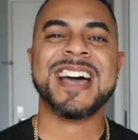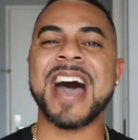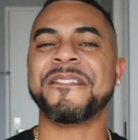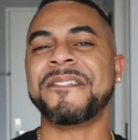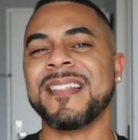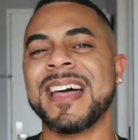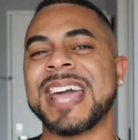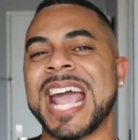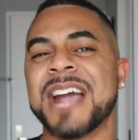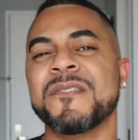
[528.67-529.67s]
I feel like
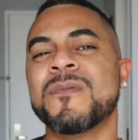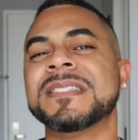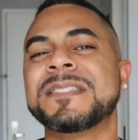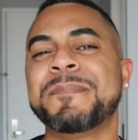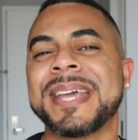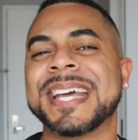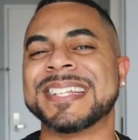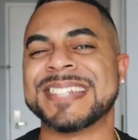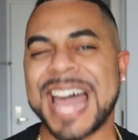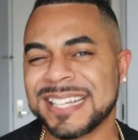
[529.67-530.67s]
everyone's
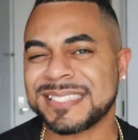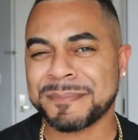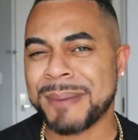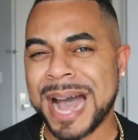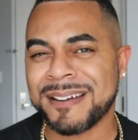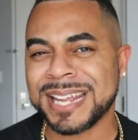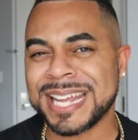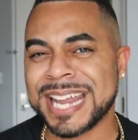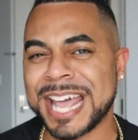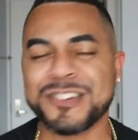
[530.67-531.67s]
being nice about
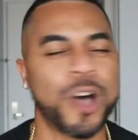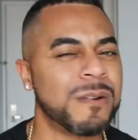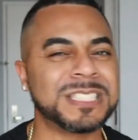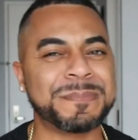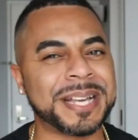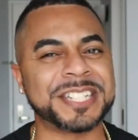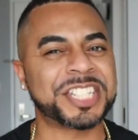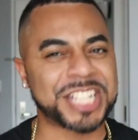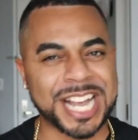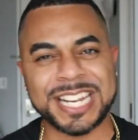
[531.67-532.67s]
it and no one's being
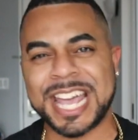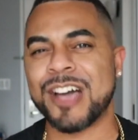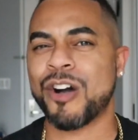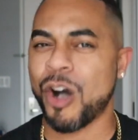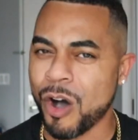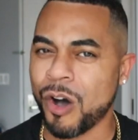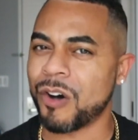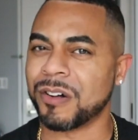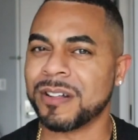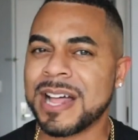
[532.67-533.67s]
shady at
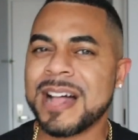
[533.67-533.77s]
all.